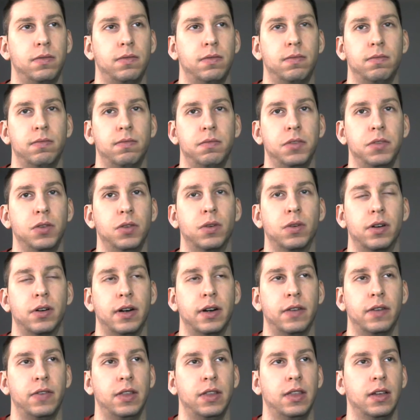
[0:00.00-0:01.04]
you were
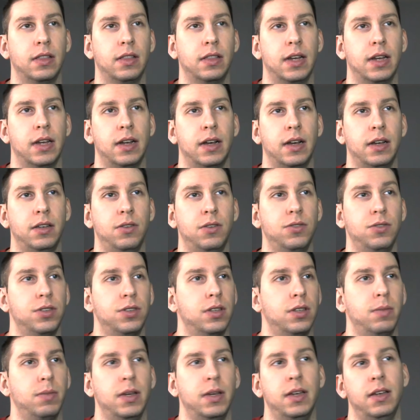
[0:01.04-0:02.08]
everything that I used to
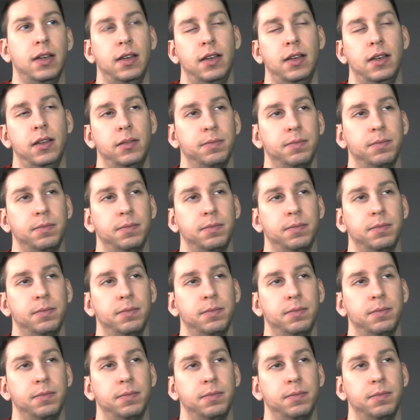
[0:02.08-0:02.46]
be.